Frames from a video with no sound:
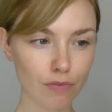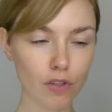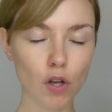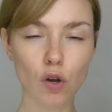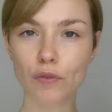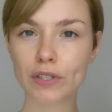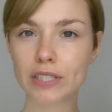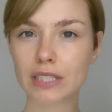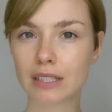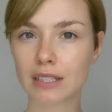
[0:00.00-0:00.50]

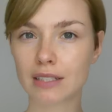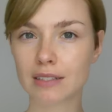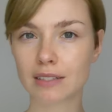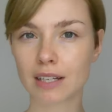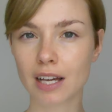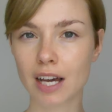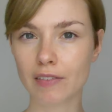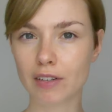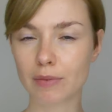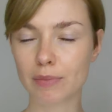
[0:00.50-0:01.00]
obviously it doesn't
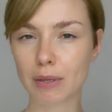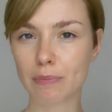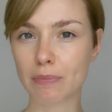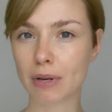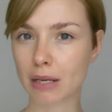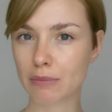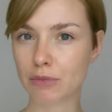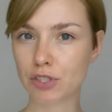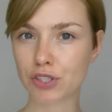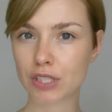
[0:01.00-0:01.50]
cover my
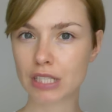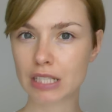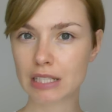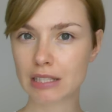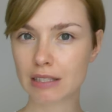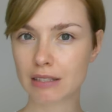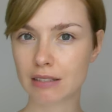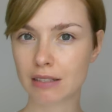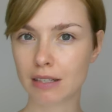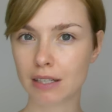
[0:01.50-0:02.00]

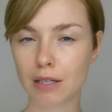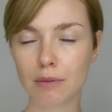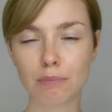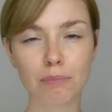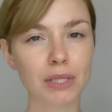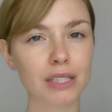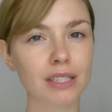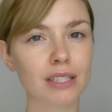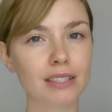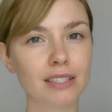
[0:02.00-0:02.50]
blemishes,
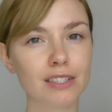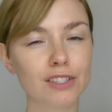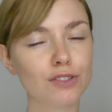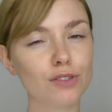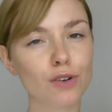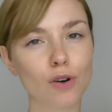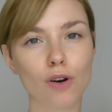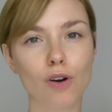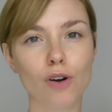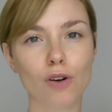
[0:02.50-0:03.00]
but this is
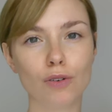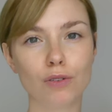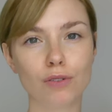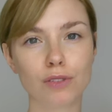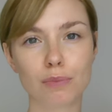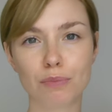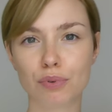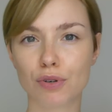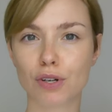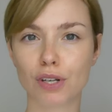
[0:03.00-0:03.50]
not
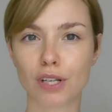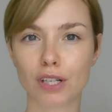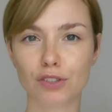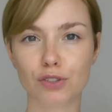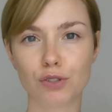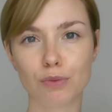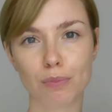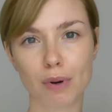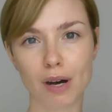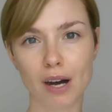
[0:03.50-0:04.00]
the product
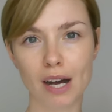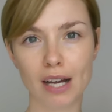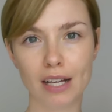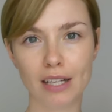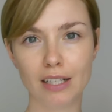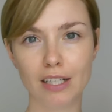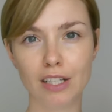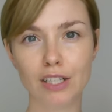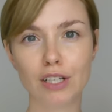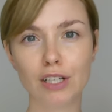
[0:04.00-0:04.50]
you buy
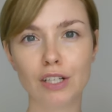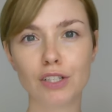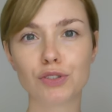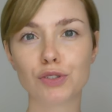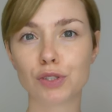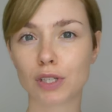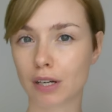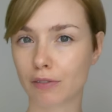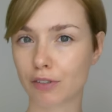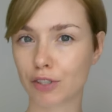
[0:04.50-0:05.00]

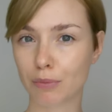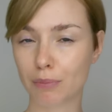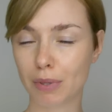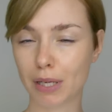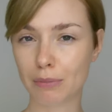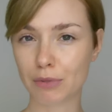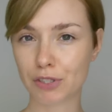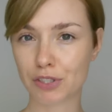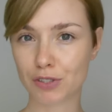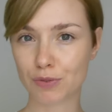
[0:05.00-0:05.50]
to cover your
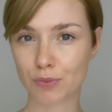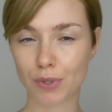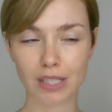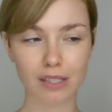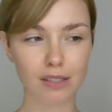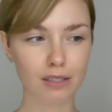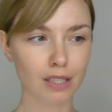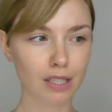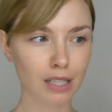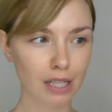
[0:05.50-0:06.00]
blemishes
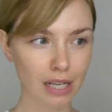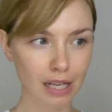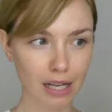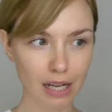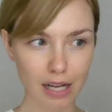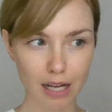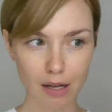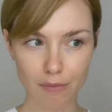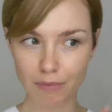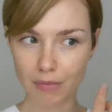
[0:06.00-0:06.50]
with.
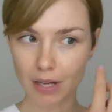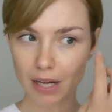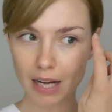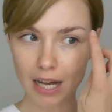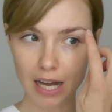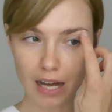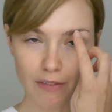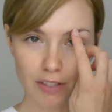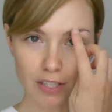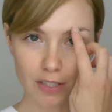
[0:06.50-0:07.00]
Um, I
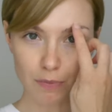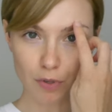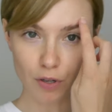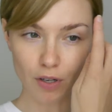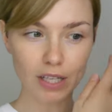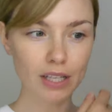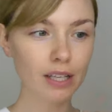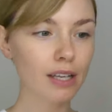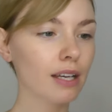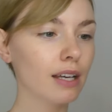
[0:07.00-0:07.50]
have a spot
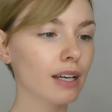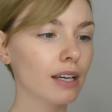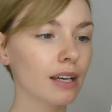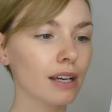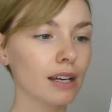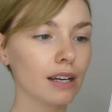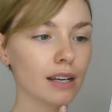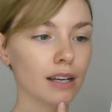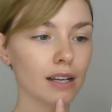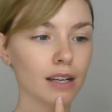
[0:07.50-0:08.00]

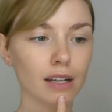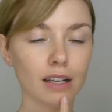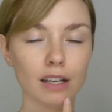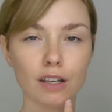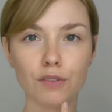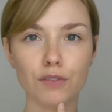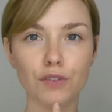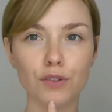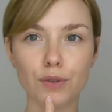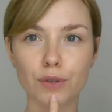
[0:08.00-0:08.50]
here, a
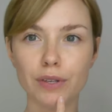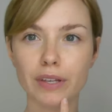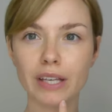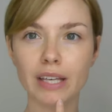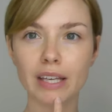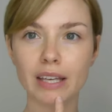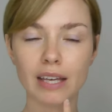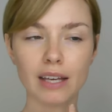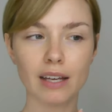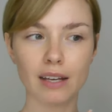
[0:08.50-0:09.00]
few
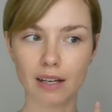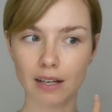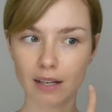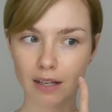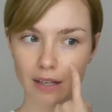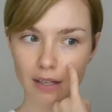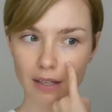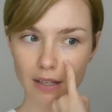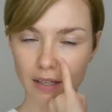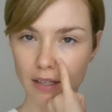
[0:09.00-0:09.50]
here,
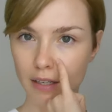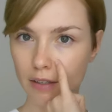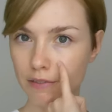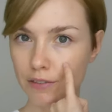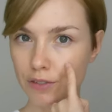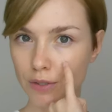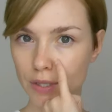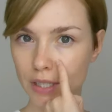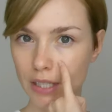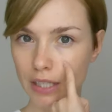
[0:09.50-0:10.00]
a
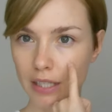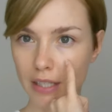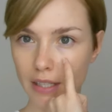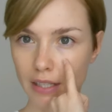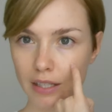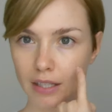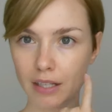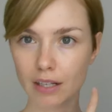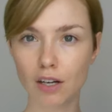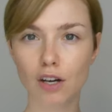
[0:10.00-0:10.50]
few
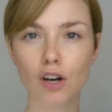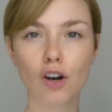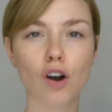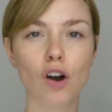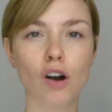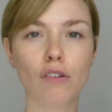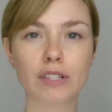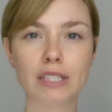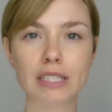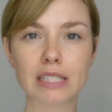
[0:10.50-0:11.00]
here
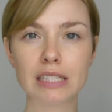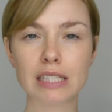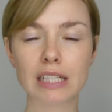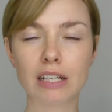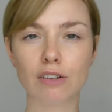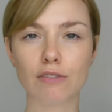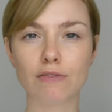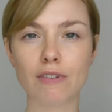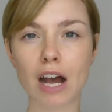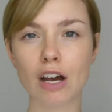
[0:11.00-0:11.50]
obviously
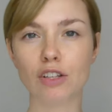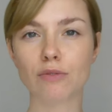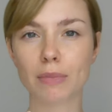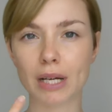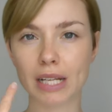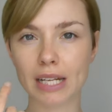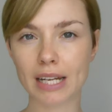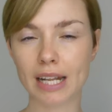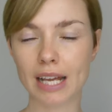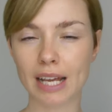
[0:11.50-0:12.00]
around my
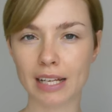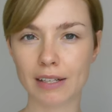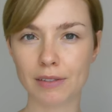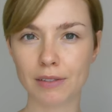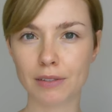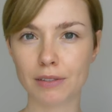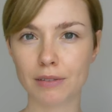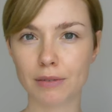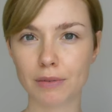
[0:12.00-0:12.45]
nail